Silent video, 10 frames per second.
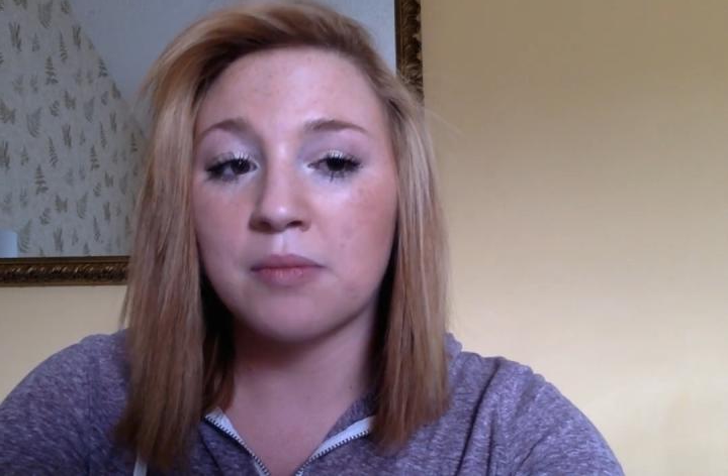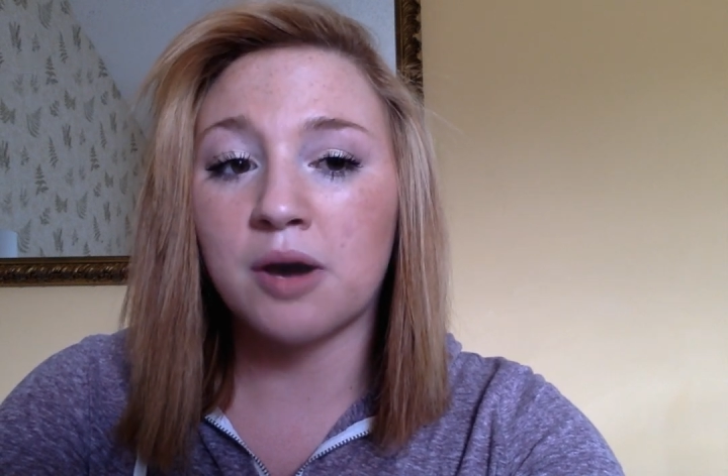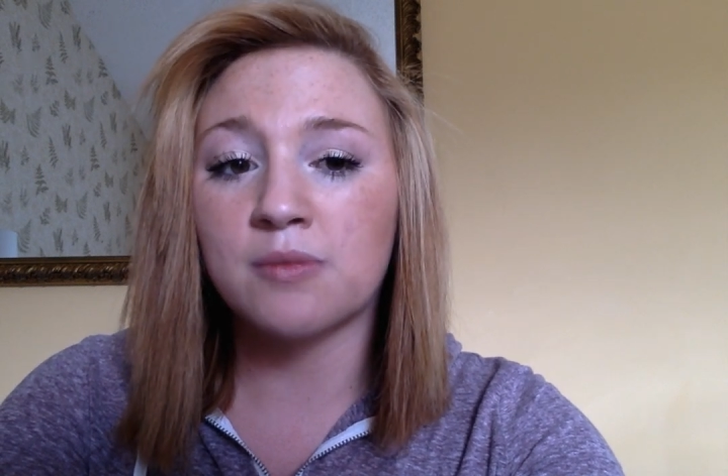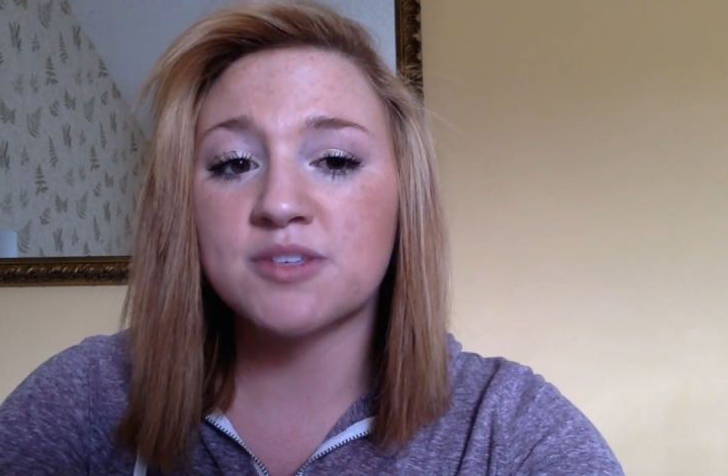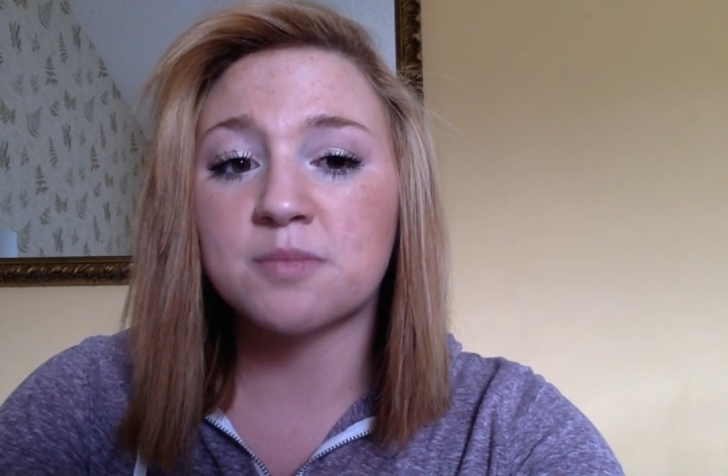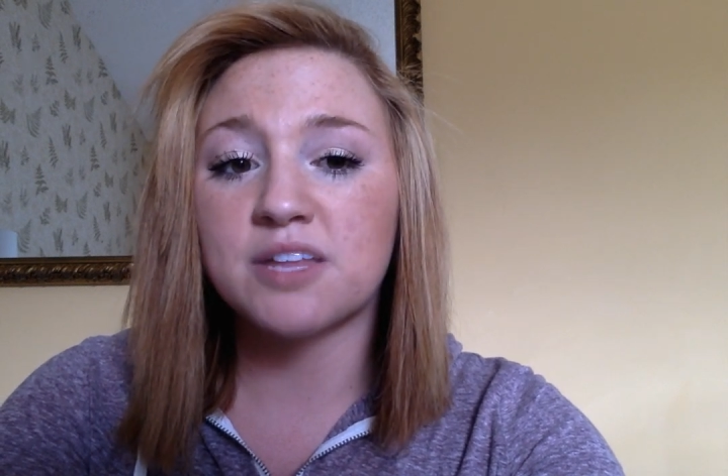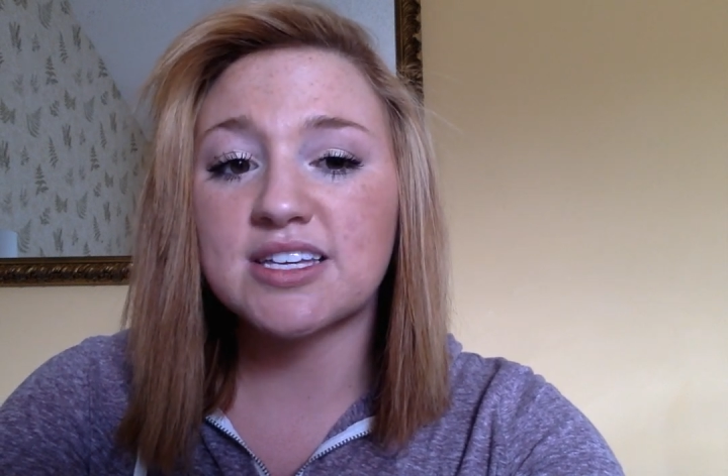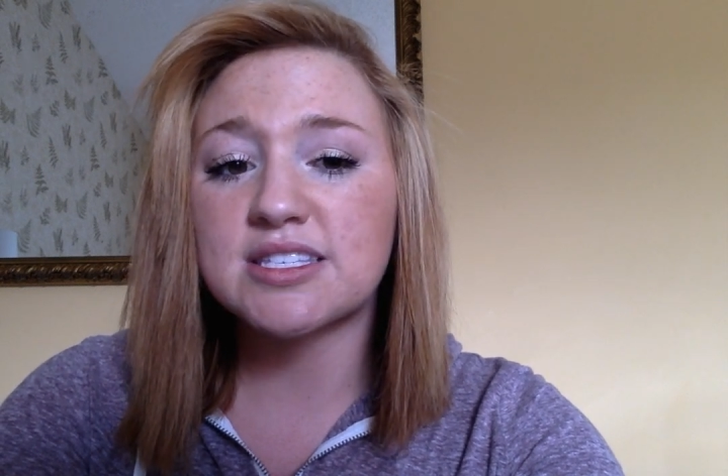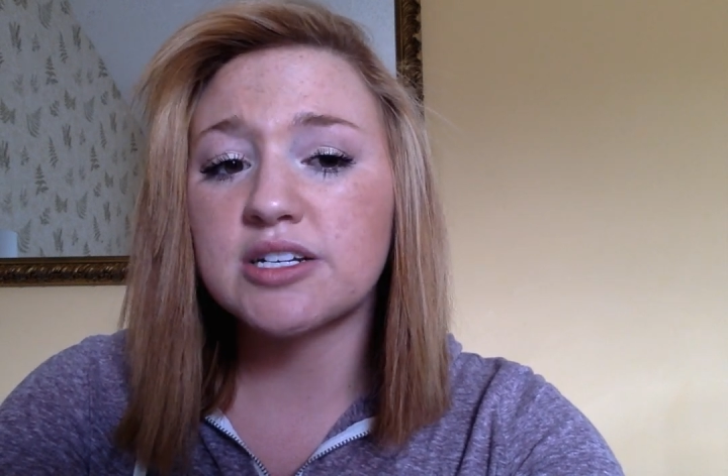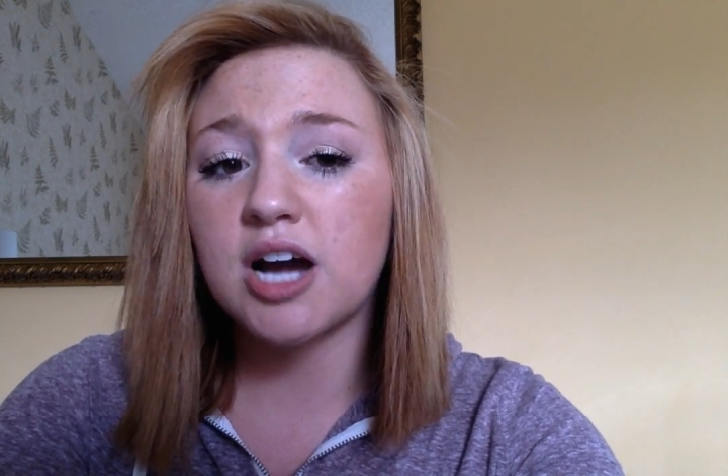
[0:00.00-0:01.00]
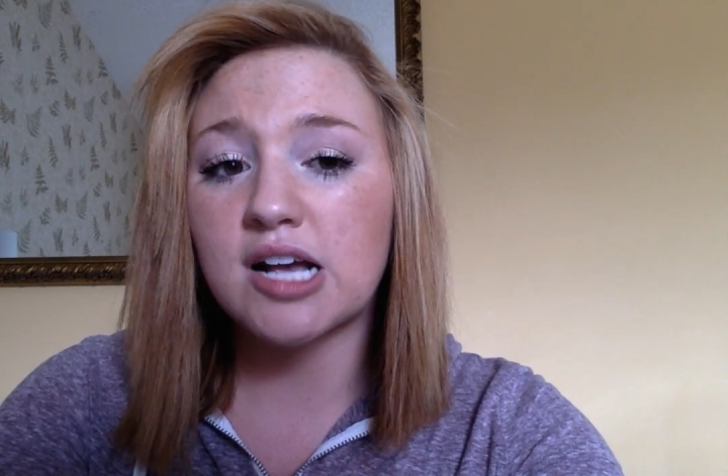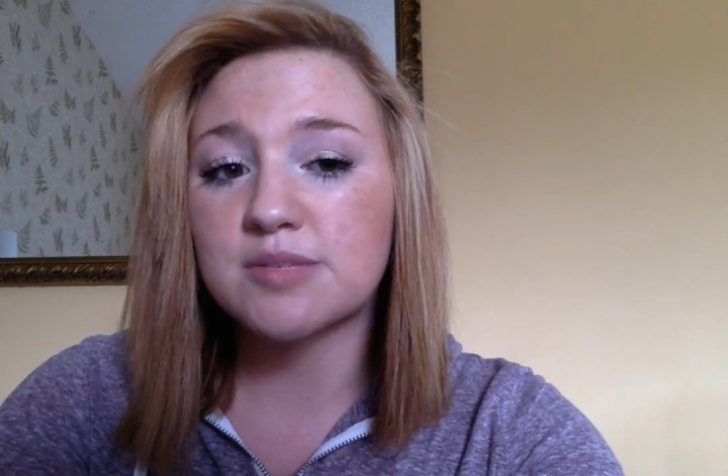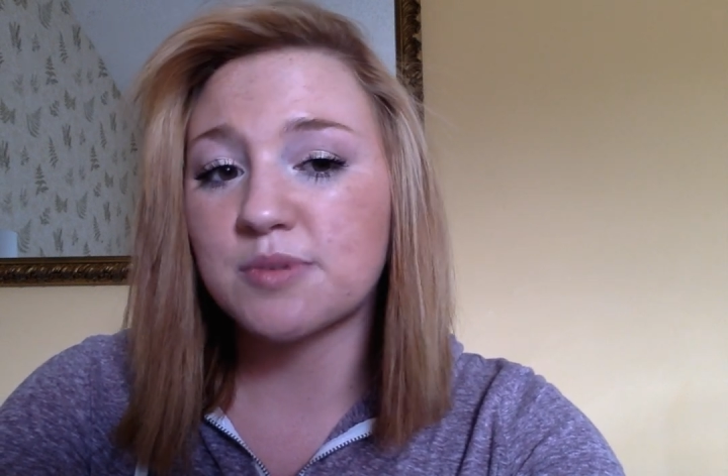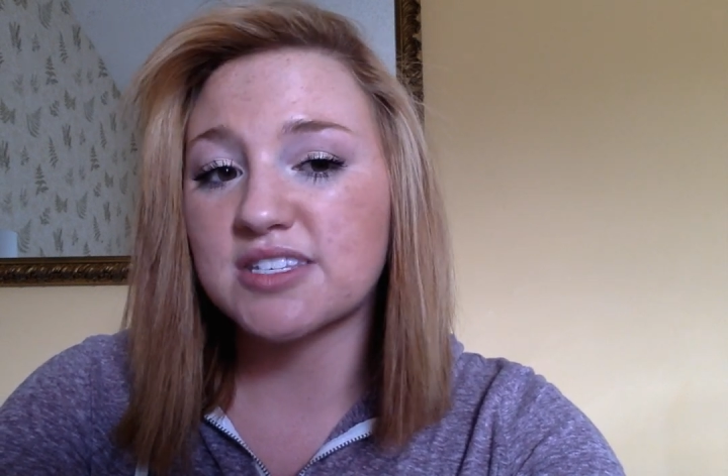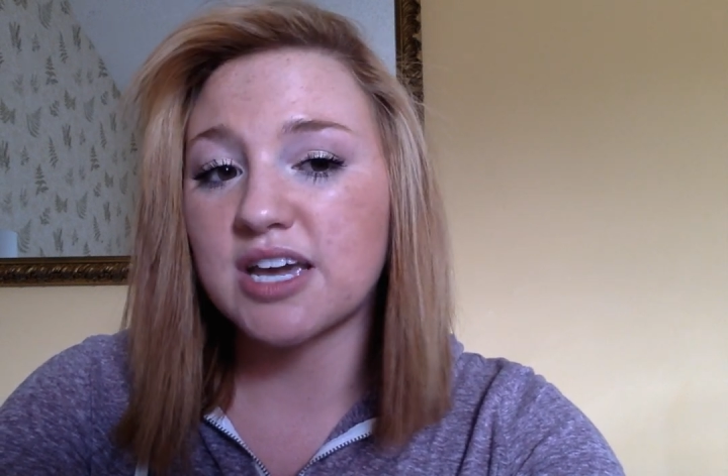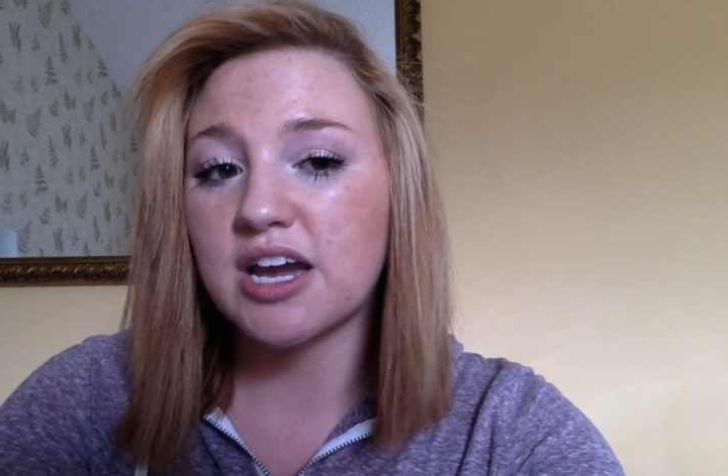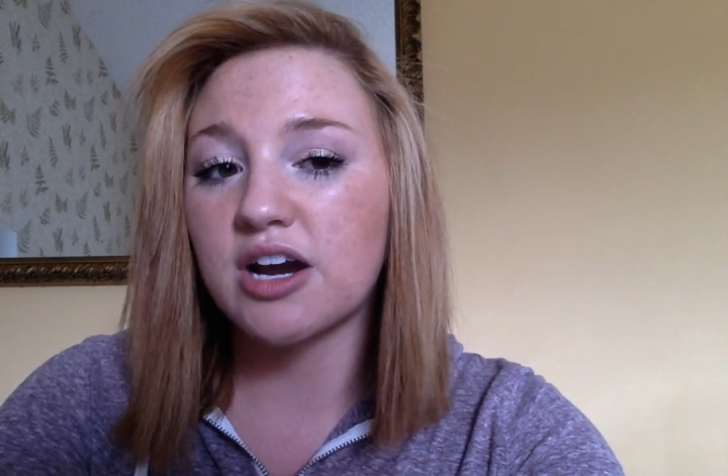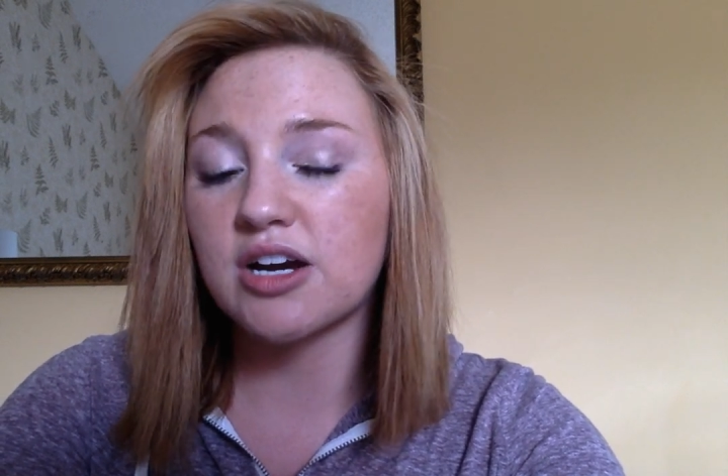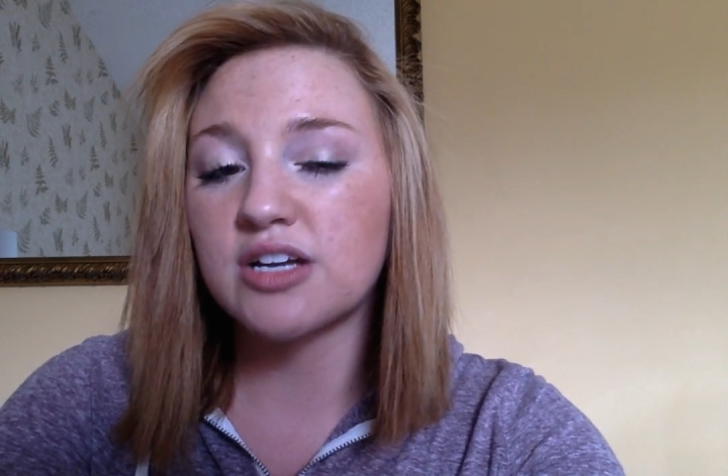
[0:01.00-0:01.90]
mom was placed in hospice care